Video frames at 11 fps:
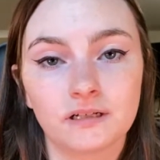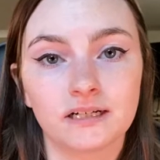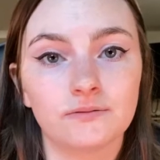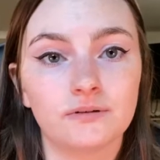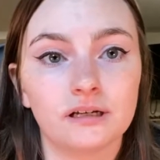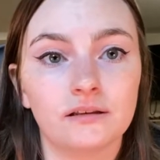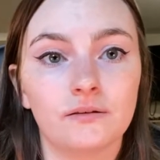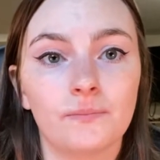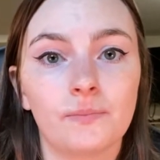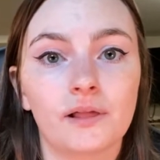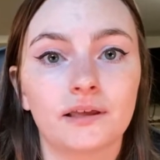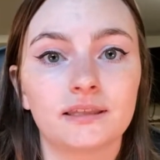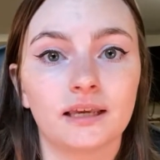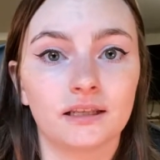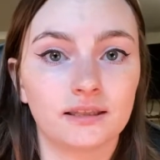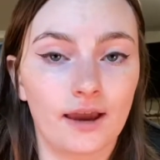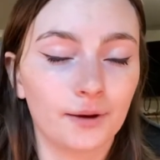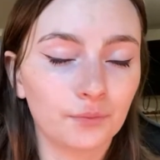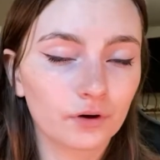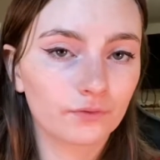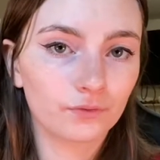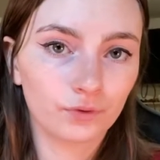I would set a
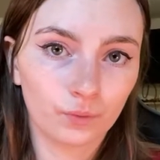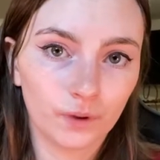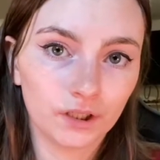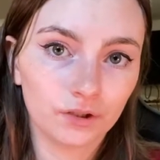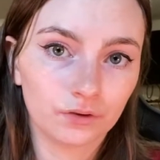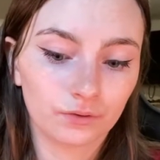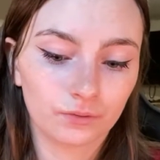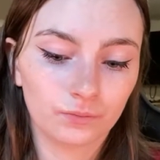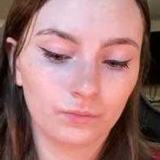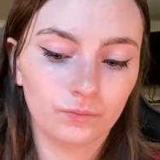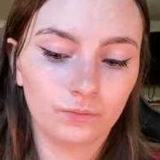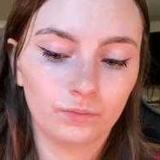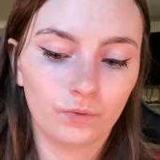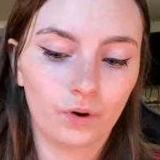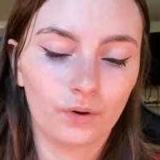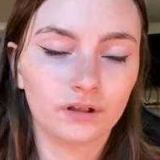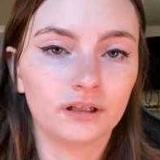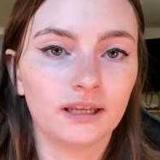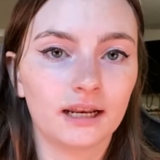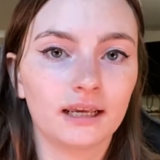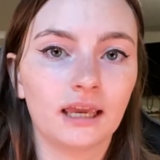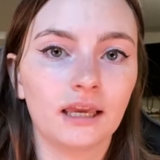timer for when you're going to
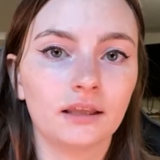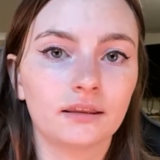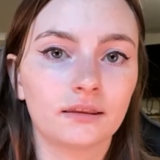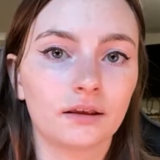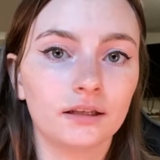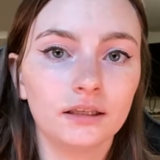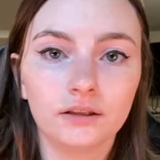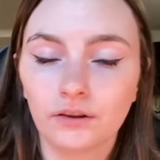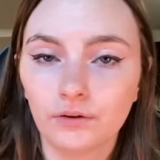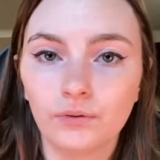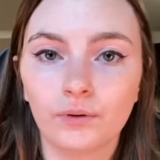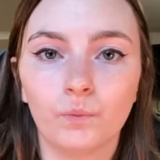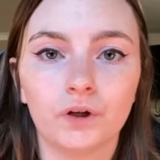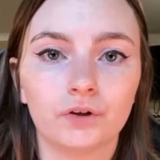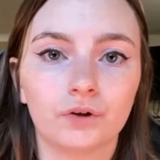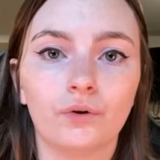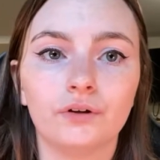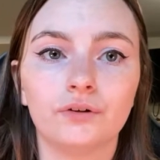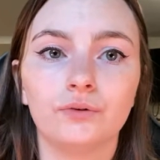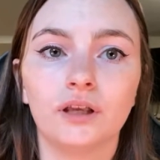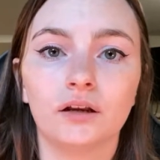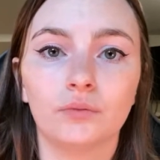dedicate studying to and when you're going
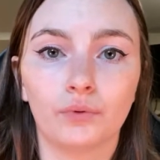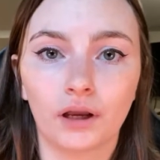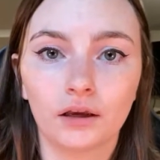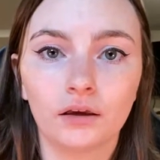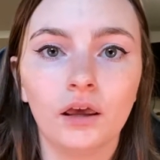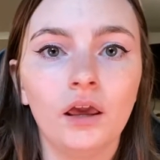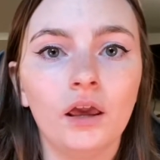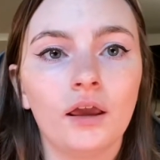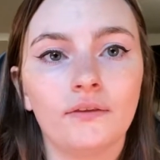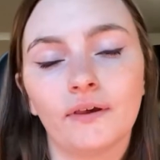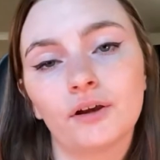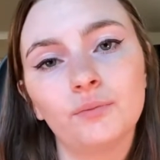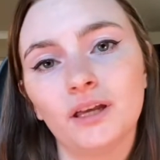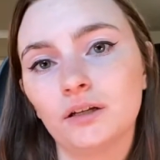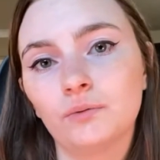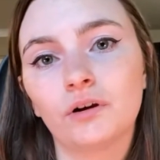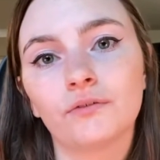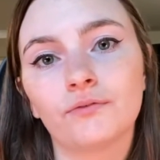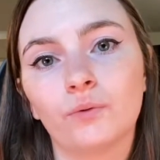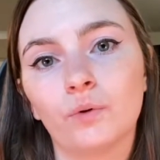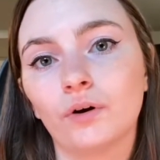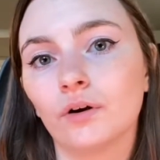to take a break. That could be anywhere
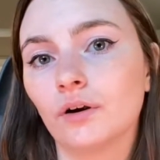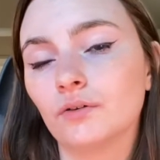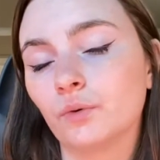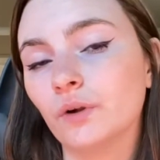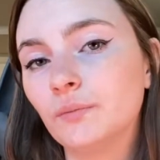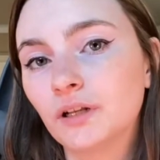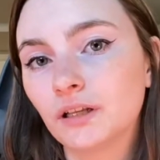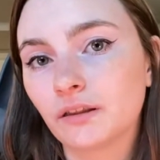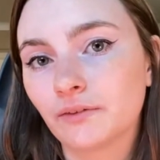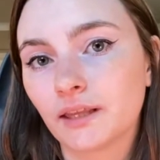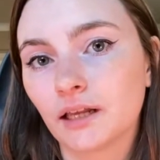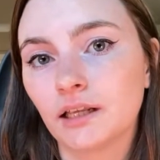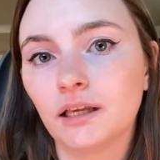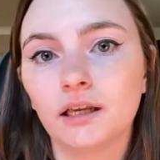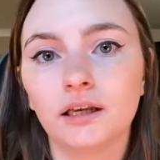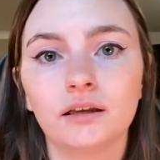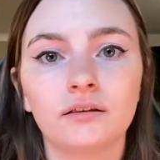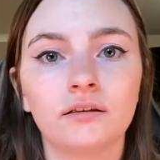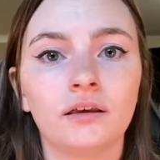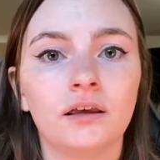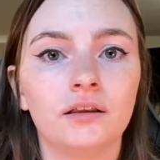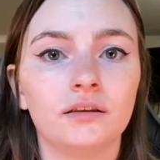for 20 minutes of
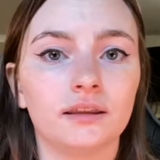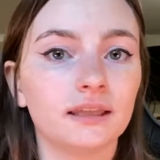studying to